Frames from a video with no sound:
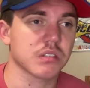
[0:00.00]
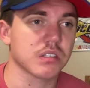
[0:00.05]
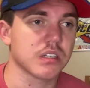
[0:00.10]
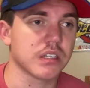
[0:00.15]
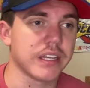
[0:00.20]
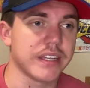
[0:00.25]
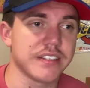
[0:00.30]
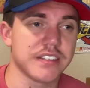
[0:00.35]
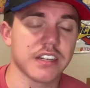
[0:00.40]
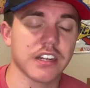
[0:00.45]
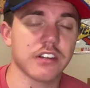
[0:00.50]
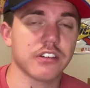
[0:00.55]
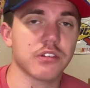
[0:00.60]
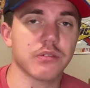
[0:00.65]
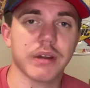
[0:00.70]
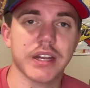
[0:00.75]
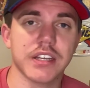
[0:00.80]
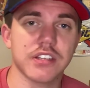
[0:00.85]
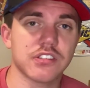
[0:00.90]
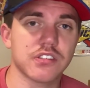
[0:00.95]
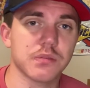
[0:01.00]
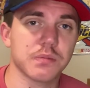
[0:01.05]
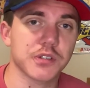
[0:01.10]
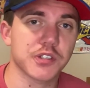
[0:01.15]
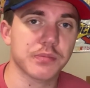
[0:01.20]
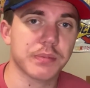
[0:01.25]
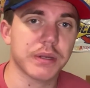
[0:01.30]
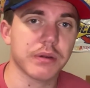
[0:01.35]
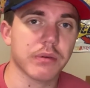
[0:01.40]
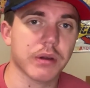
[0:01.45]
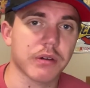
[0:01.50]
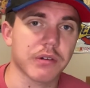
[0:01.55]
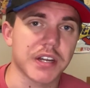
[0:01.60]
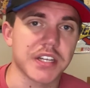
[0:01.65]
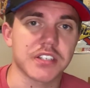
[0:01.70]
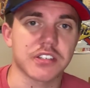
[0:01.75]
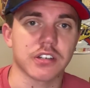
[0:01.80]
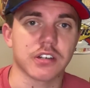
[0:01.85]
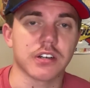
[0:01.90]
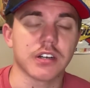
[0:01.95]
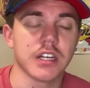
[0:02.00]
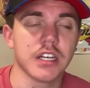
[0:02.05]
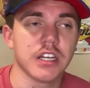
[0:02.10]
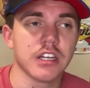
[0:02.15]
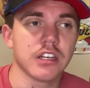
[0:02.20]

He's an underrated super speedway racer.